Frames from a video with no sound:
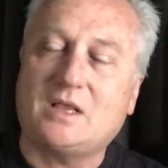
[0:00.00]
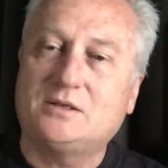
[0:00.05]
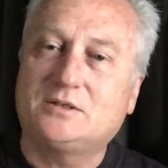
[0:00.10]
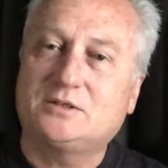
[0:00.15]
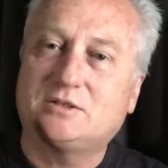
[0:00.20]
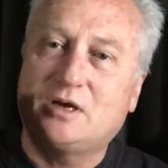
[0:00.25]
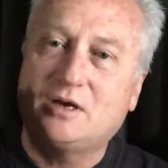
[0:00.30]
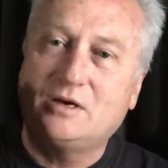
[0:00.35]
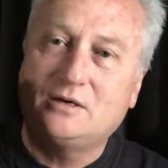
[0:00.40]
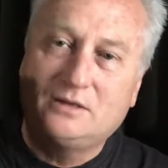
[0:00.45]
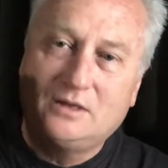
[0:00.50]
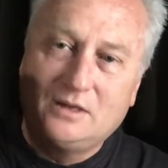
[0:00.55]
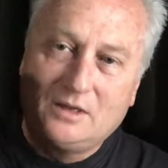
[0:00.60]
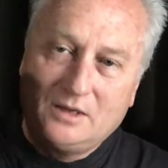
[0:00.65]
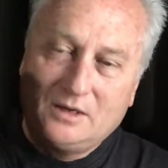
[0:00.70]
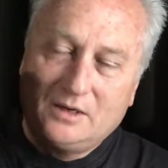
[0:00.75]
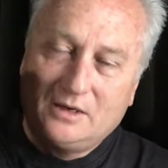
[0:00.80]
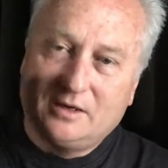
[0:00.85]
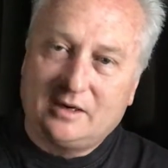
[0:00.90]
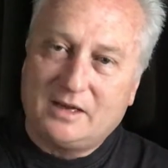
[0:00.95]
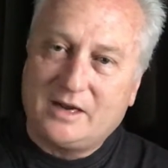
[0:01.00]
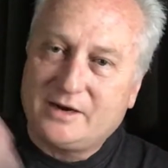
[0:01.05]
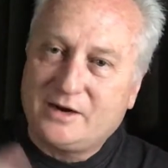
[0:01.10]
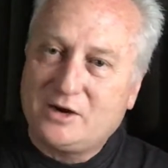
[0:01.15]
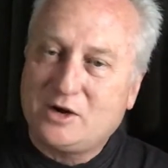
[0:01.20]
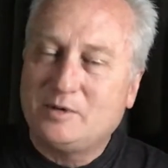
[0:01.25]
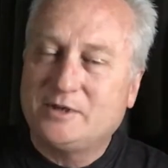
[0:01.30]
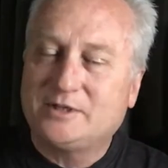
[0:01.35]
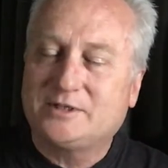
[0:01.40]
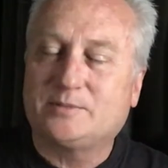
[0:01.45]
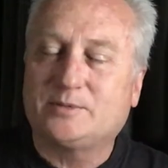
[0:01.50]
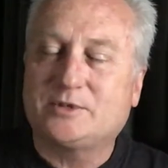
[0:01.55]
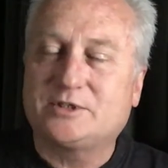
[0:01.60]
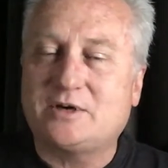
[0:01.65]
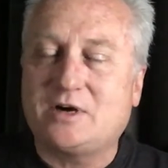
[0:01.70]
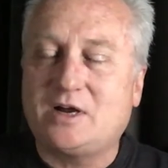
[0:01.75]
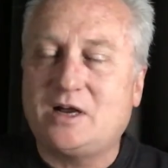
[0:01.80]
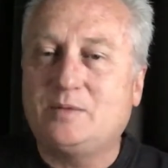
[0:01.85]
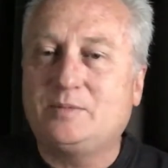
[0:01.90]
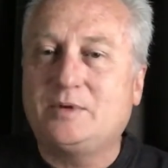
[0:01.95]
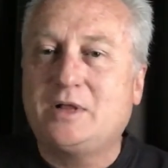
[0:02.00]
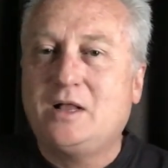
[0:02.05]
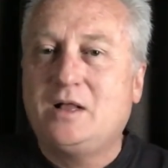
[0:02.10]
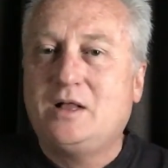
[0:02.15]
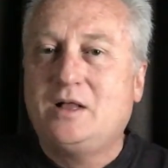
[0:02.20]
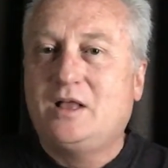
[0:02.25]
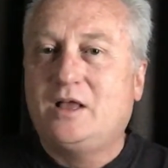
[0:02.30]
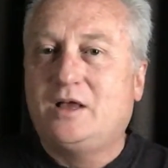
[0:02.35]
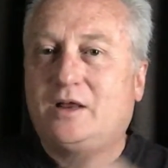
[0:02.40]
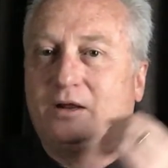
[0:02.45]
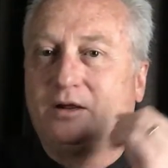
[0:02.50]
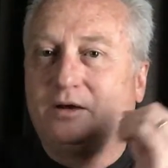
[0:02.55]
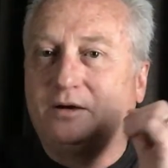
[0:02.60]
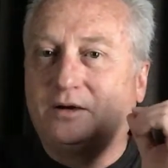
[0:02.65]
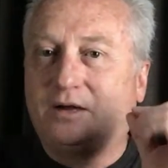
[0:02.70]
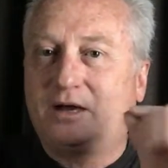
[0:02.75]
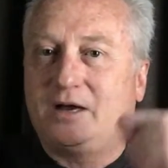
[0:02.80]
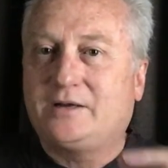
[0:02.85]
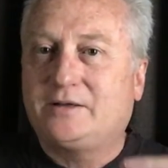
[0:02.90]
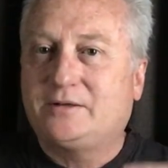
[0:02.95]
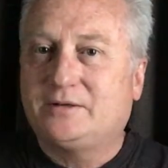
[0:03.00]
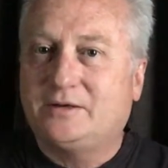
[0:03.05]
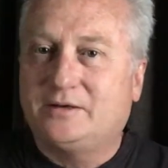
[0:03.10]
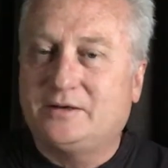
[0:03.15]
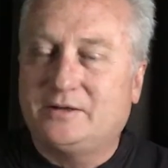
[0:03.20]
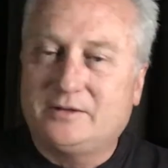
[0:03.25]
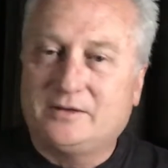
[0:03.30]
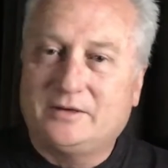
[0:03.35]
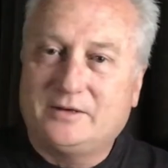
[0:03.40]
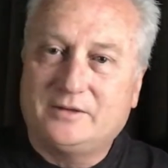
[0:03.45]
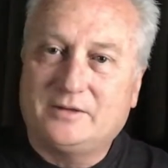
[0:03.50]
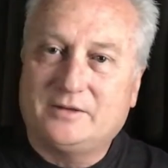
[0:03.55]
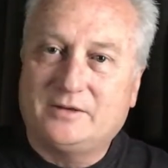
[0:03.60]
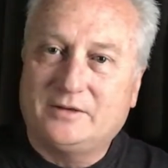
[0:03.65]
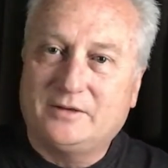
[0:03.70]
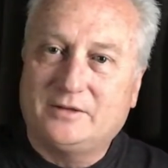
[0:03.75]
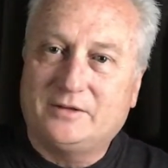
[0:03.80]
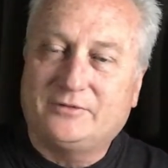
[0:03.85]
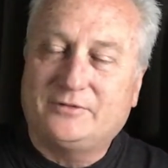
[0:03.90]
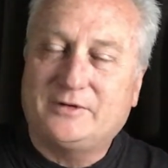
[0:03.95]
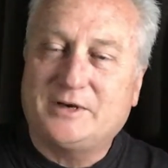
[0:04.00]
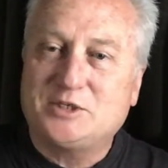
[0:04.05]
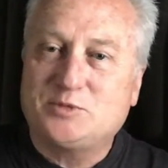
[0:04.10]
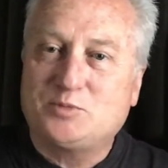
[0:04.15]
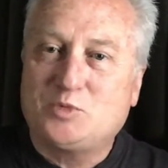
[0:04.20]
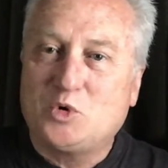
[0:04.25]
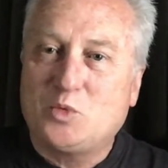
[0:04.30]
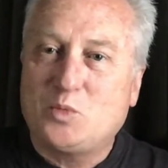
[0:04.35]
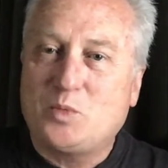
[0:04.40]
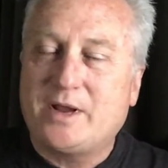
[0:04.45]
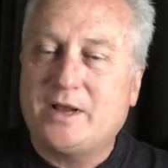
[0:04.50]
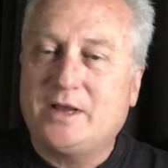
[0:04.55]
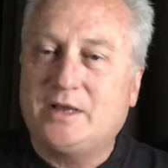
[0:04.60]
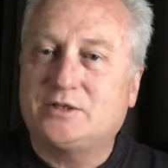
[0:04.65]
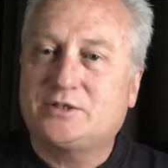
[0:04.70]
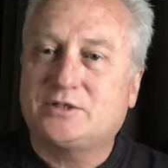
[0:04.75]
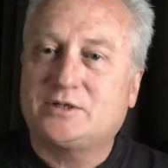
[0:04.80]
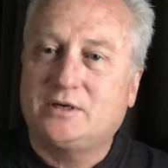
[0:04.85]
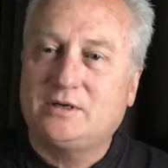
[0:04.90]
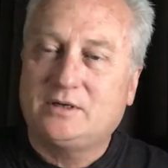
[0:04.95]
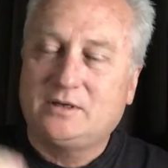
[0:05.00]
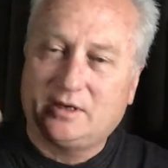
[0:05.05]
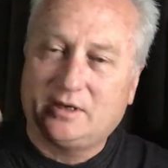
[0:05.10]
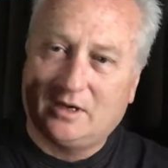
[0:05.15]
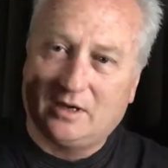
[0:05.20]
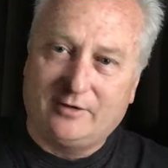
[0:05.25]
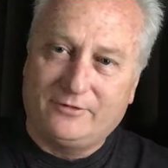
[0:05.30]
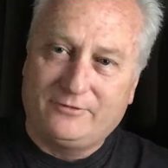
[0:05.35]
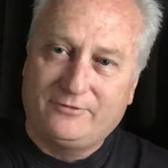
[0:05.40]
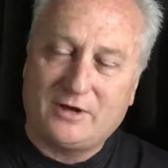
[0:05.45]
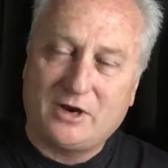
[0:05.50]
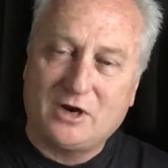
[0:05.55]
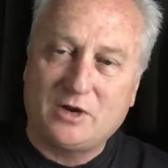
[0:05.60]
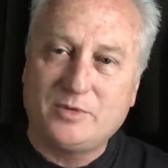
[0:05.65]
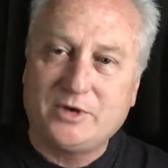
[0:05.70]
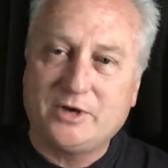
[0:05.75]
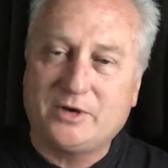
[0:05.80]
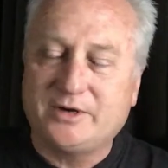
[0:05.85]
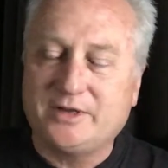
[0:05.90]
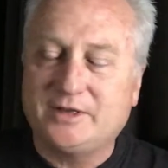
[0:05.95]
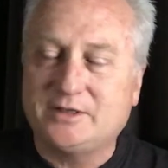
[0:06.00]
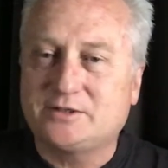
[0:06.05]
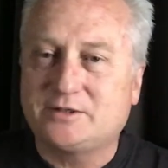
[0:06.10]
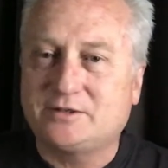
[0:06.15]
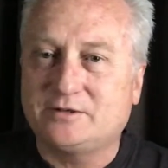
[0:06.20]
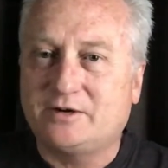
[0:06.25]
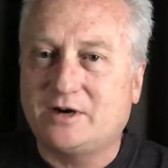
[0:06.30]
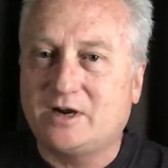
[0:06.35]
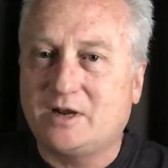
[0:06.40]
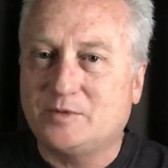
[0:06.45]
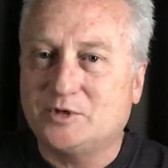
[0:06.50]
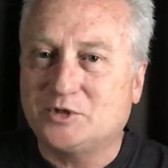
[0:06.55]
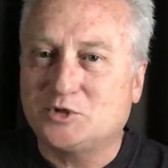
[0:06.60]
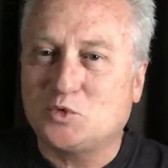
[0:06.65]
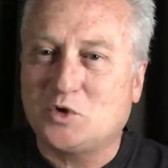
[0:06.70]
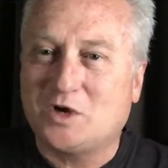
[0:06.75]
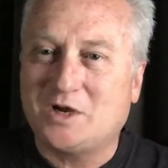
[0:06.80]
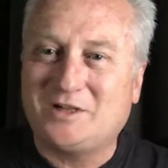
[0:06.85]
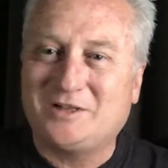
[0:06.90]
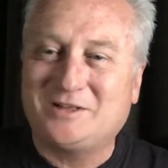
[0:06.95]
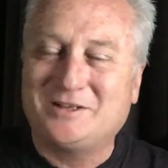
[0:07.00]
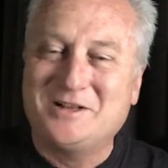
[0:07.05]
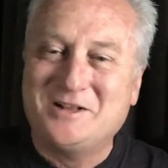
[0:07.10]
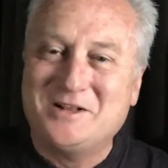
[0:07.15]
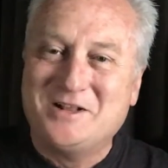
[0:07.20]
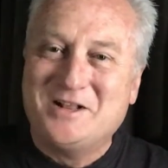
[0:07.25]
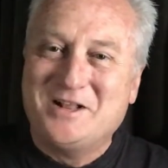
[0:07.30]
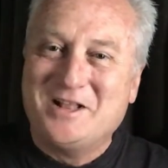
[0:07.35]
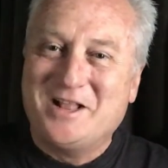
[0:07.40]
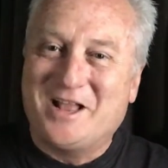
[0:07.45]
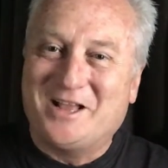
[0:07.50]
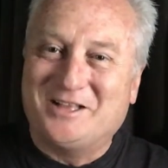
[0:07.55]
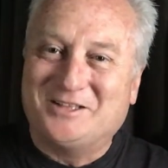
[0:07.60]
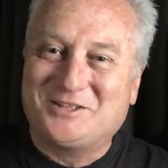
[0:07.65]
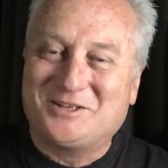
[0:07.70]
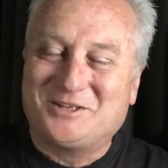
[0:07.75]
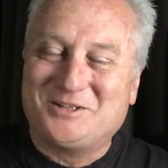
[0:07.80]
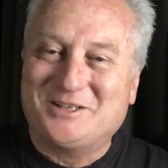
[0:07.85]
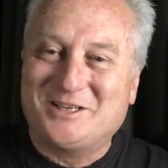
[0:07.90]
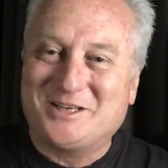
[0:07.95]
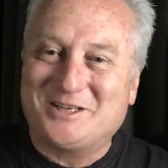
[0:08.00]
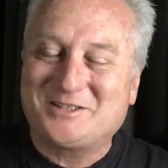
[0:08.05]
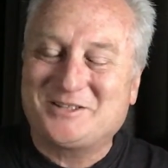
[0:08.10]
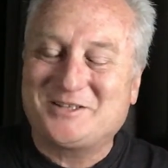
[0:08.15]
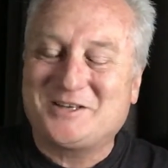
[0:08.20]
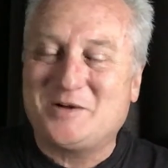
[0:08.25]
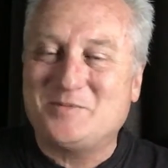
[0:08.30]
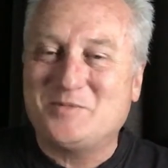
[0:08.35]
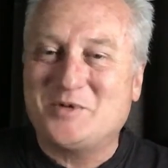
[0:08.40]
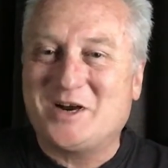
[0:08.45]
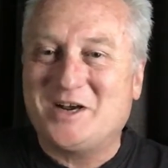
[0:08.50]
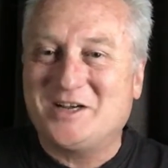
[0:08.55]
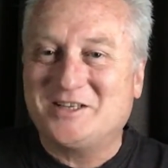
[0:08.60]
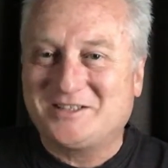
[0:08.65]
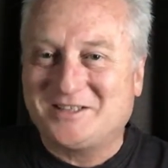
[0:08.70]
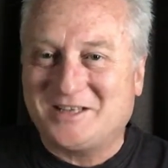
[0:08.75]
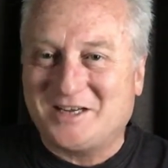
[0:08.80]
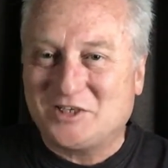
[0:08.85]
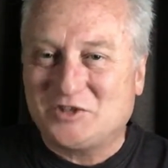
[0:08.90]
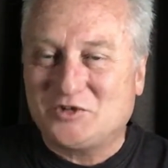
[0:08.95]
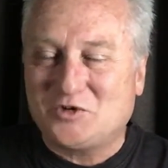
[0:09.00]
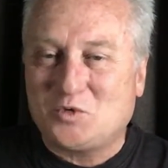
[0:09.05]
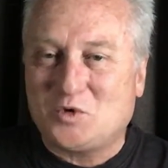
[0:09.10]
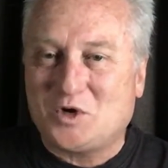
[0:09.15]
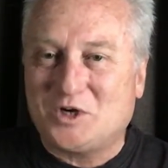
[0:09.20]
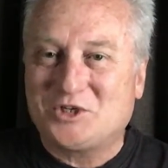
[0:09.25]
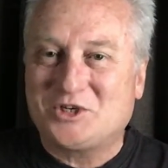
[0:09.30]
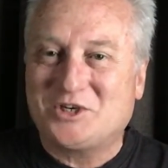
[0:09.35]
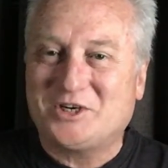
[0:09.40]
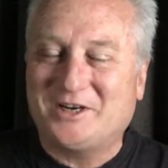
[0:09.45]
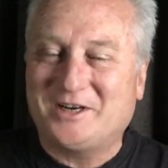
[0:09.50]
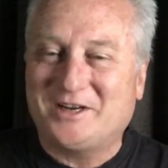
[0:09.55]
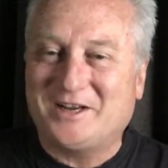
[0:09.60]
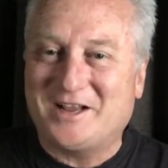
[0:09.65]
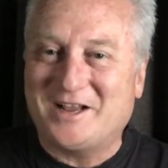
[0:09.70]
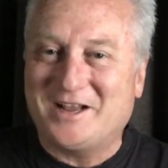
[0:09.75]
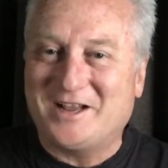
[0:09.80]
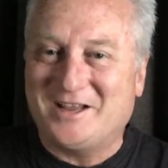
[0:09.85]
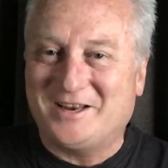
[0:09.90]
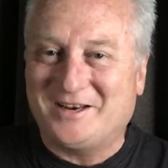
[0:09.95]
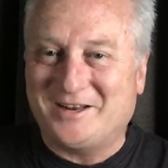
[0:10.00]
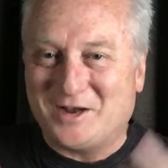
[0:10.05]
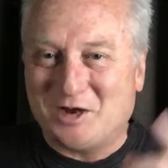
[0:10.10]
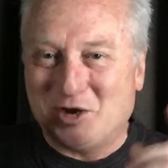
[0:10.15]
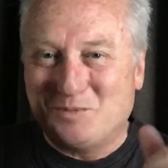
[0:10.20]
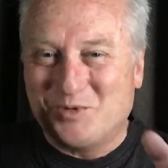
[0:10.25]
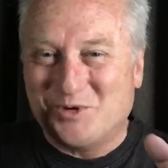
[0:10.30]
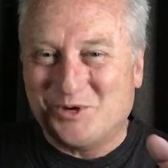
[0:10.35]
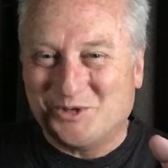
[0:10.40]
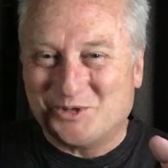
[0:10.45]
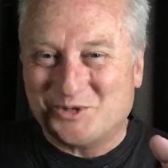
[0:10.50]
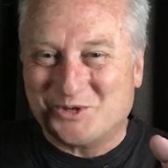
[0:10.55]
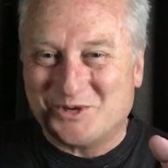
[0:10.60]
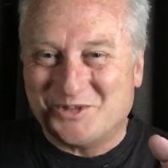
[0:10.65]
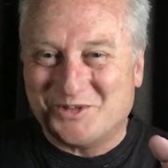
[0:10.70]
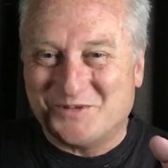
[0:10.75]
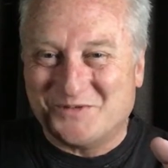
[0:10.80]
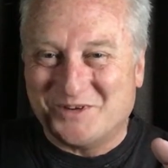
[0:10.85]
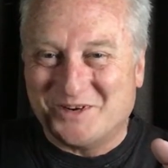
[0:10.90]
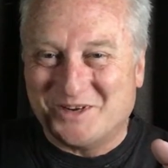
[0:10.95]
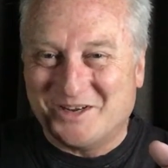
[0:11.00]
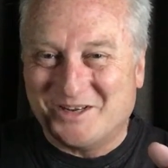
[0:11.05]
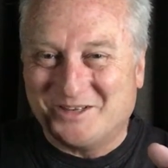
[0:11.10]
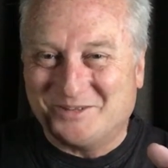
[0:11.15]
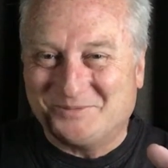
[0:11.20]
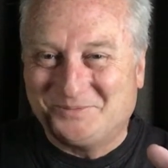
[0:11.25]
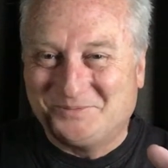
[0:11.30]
So like, comment, subscribe, like the Facebook page, follow me on Instagram as well. Until next time, guys, thanks for watching, and I hope you enjoyed the video.